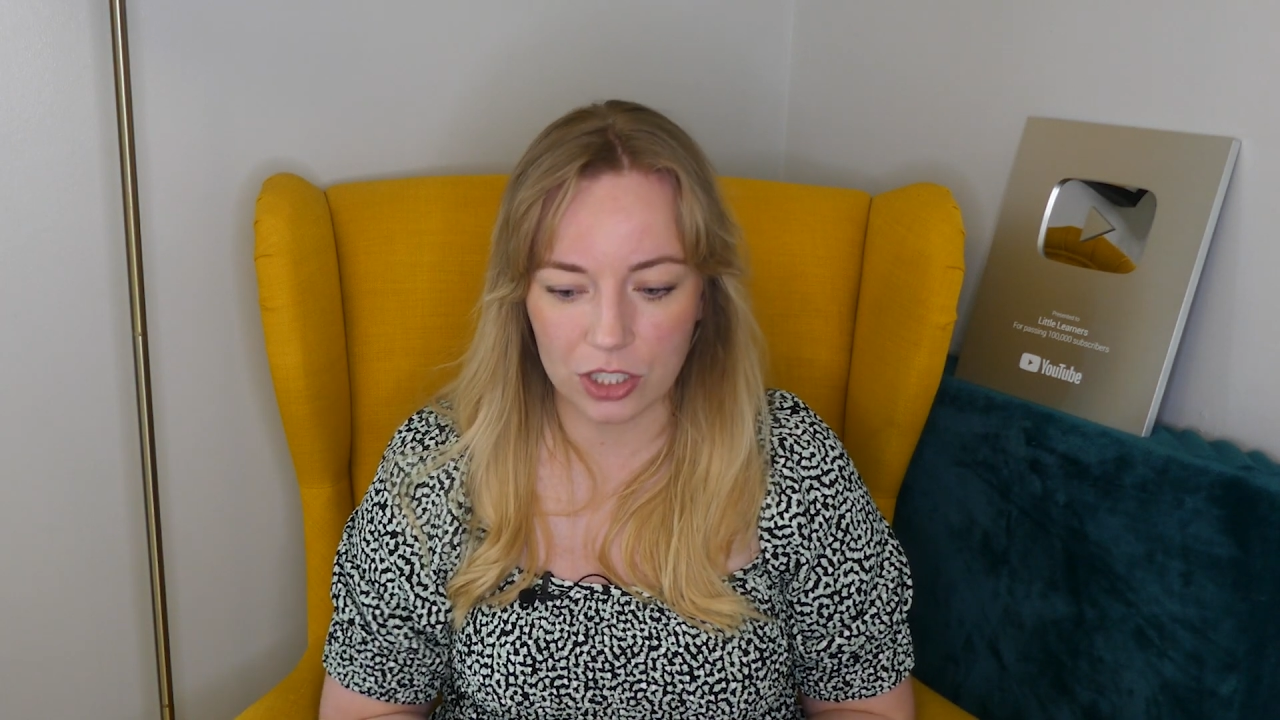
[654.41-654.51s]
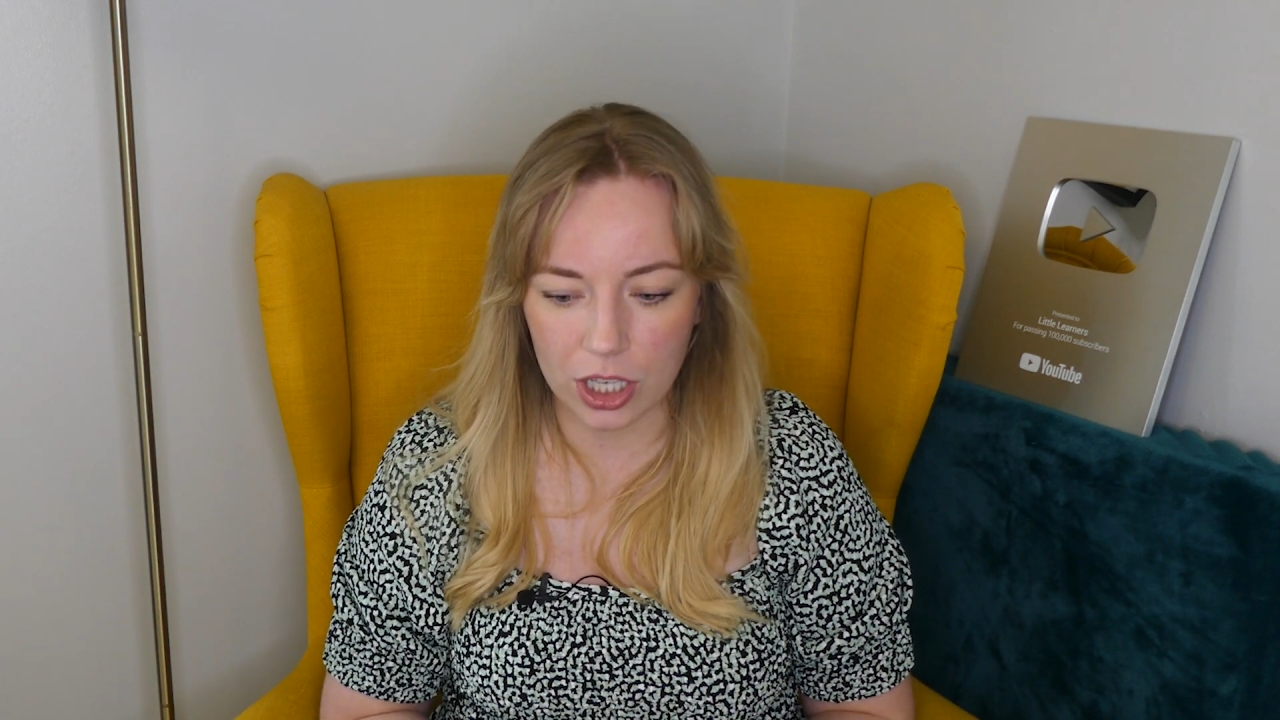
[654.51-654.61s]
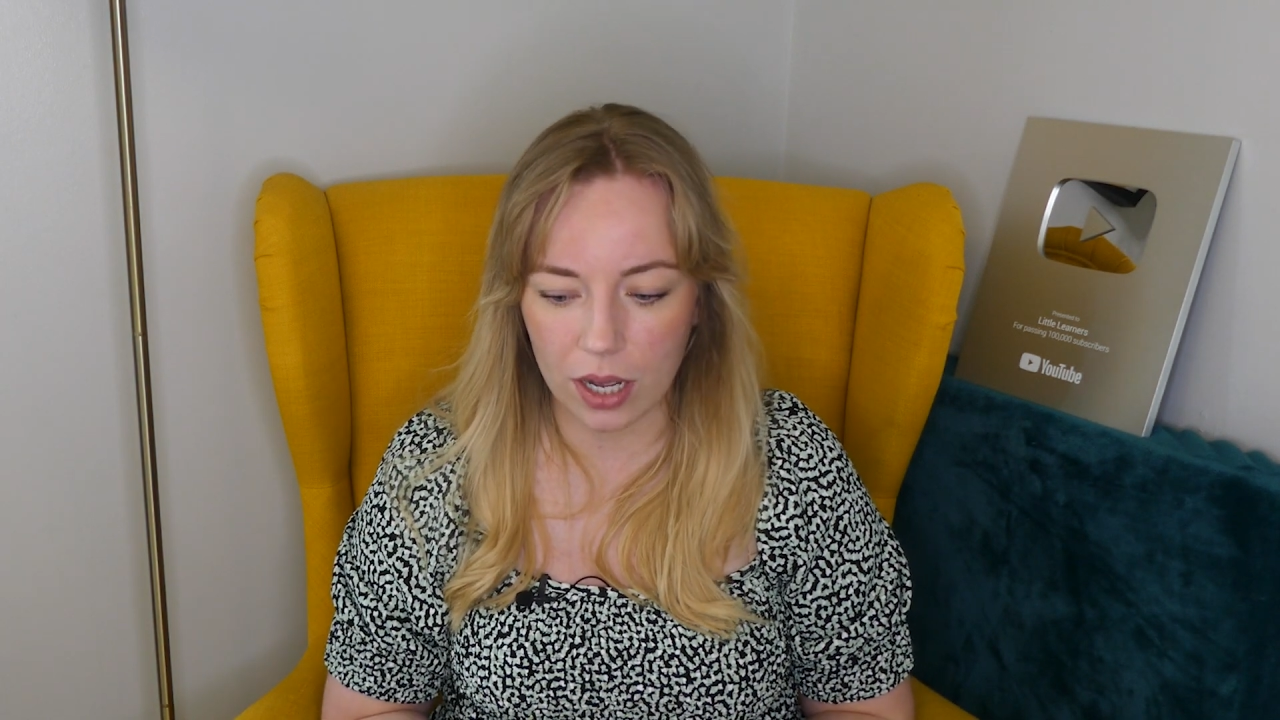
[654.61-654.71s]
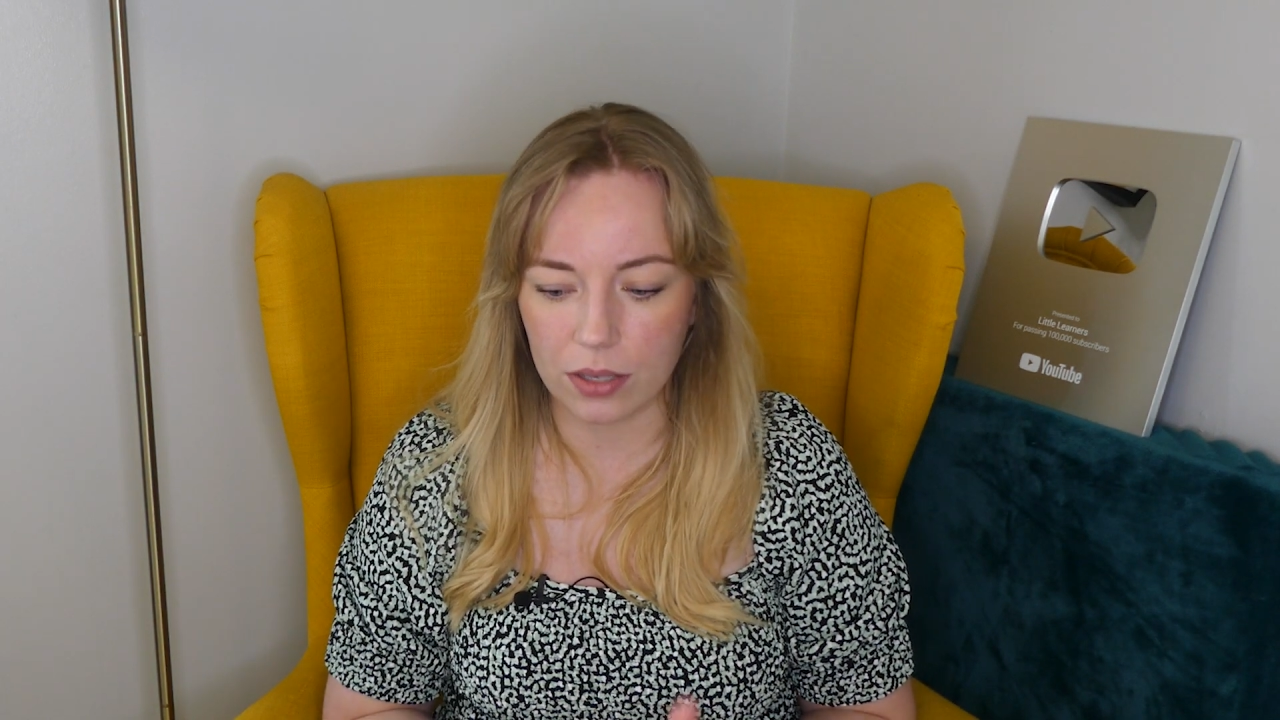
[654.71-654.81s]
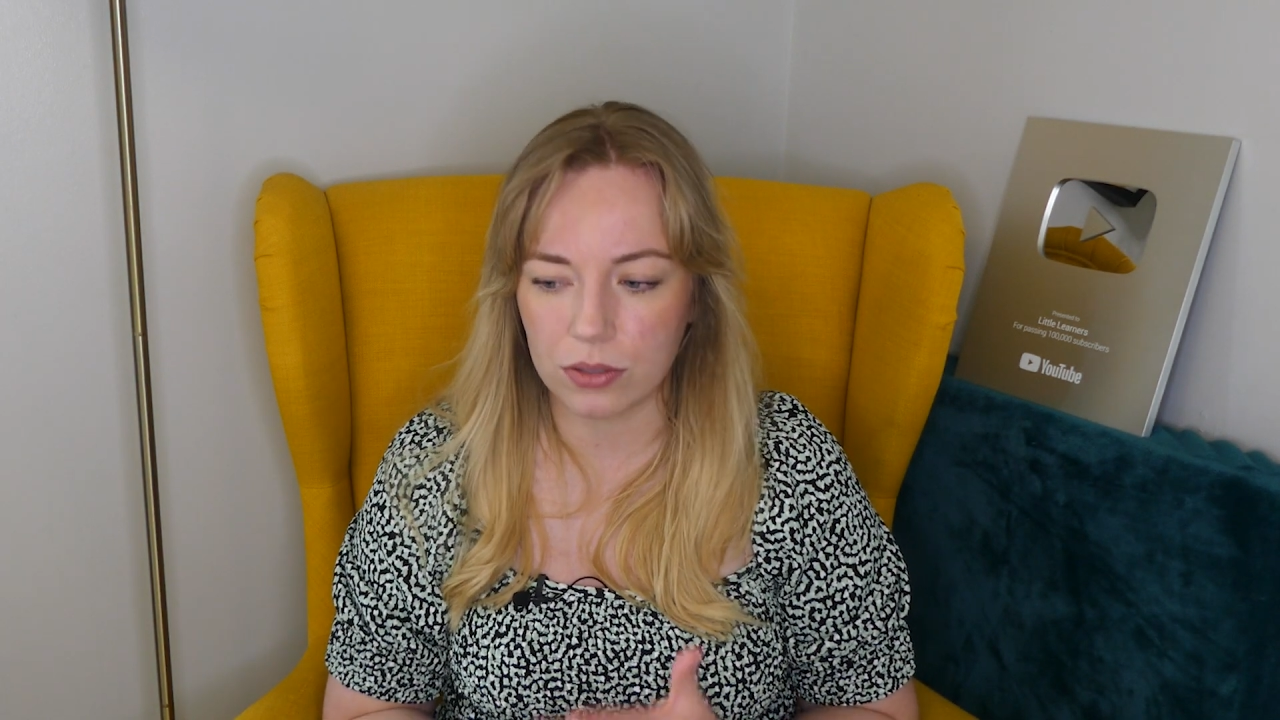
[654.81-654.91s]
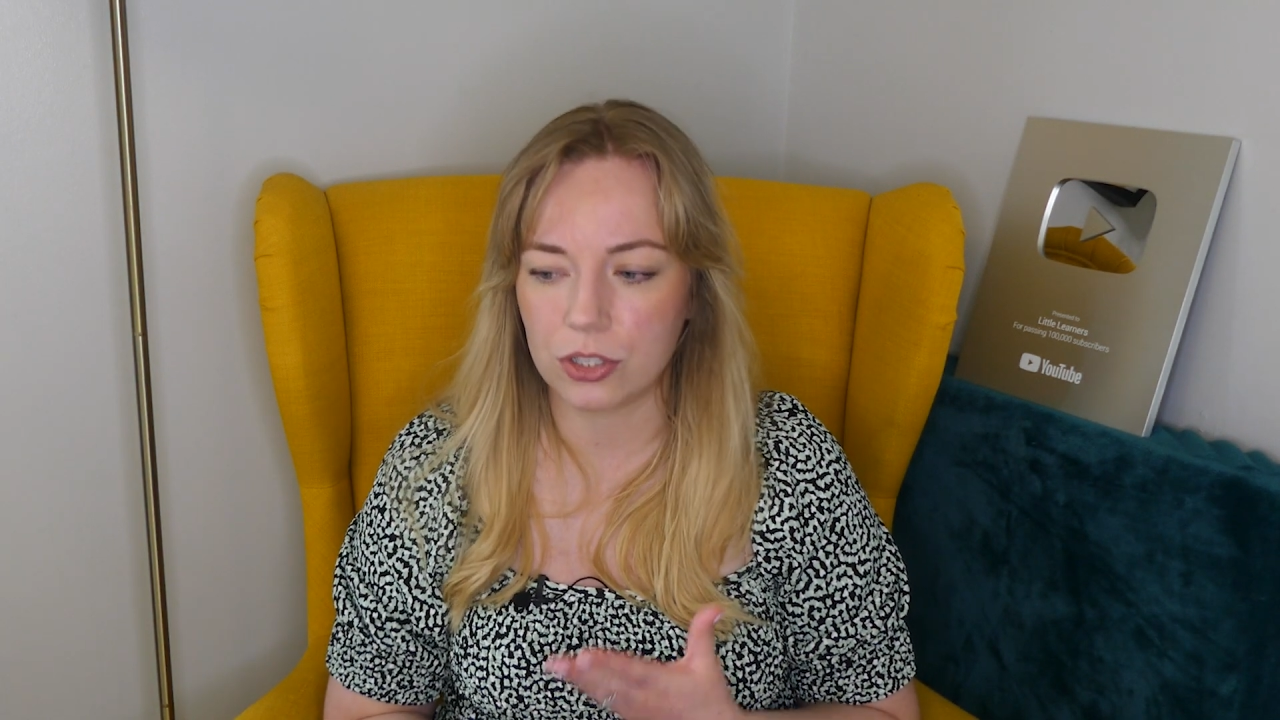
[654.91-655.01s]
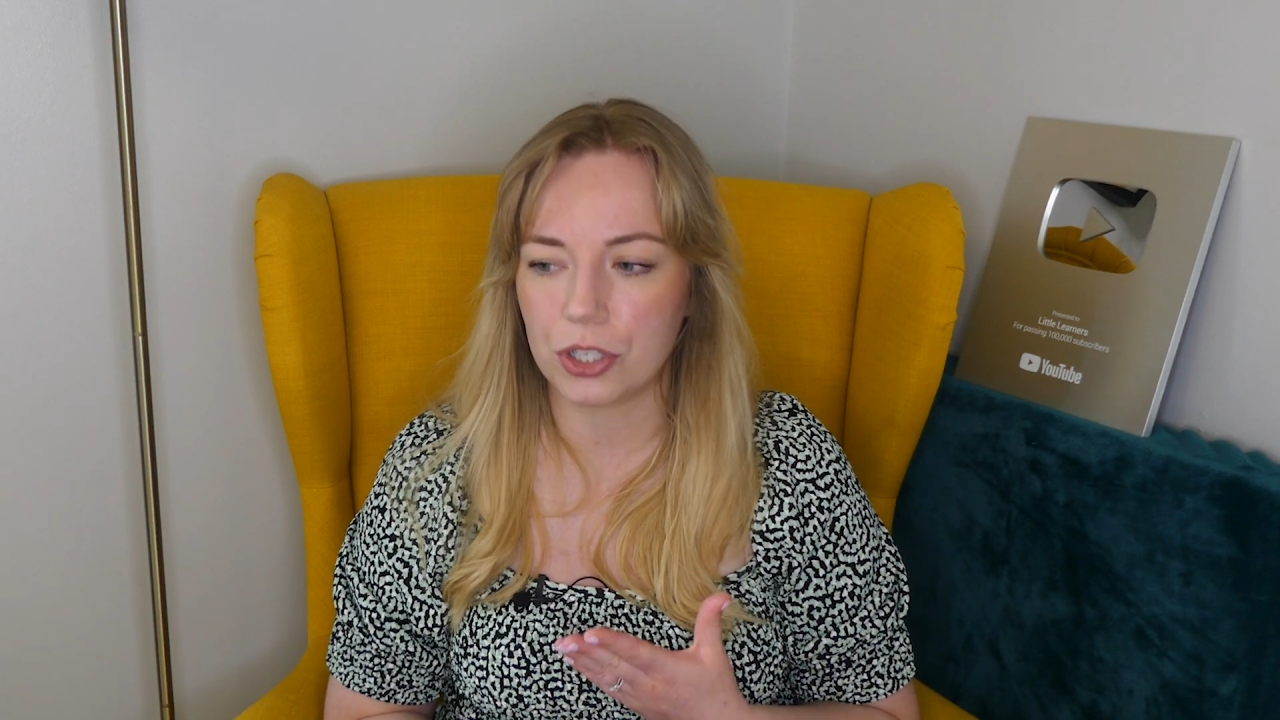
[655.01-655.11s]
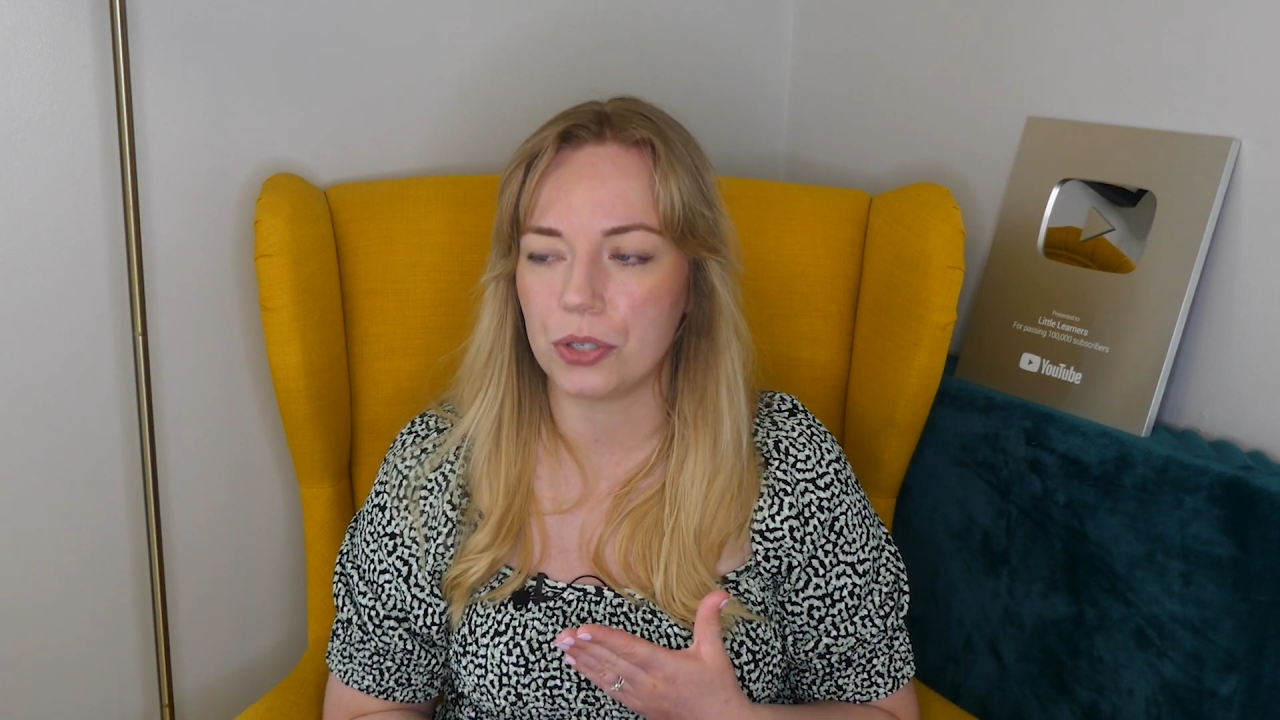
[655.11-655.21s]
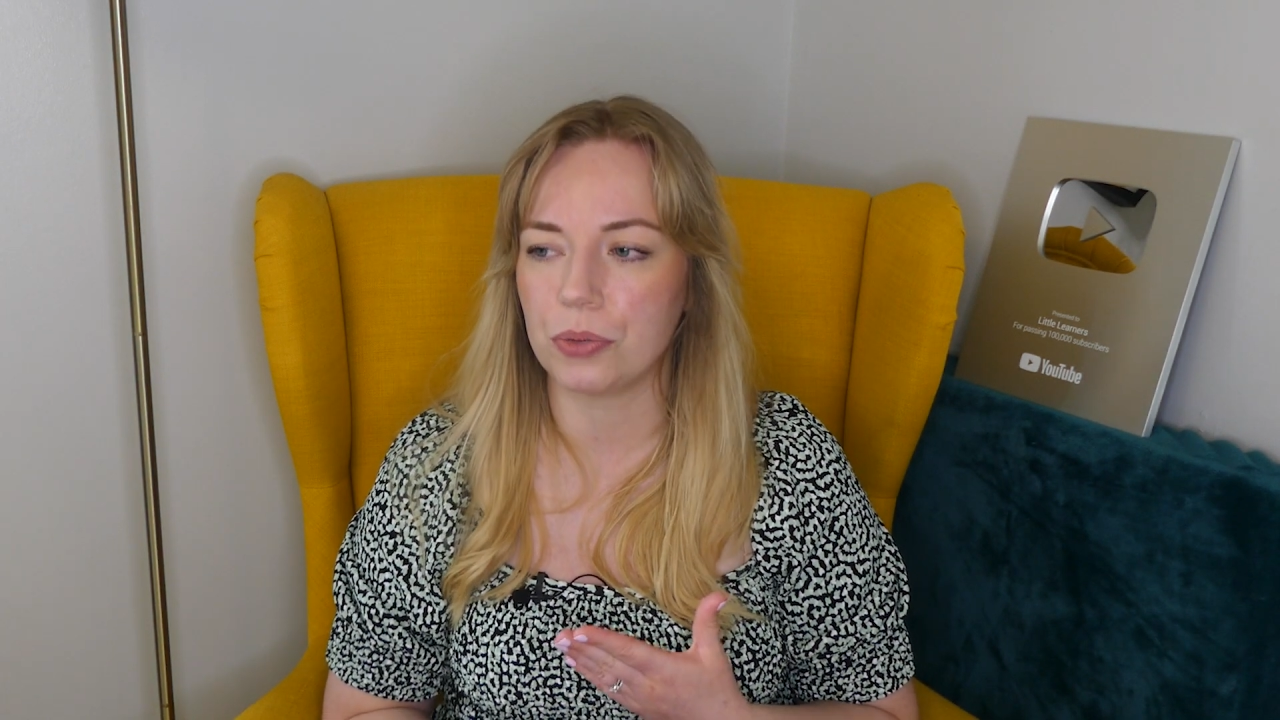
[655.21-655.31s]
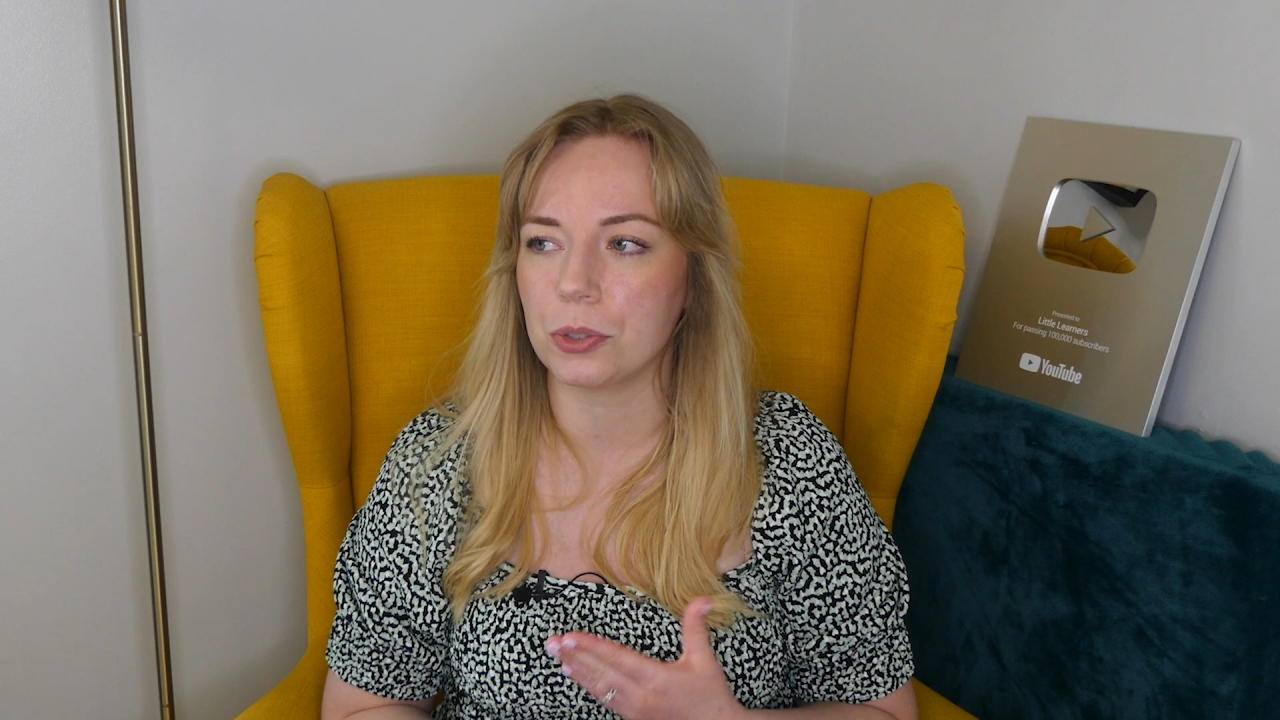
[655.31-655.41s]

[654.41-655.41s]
child who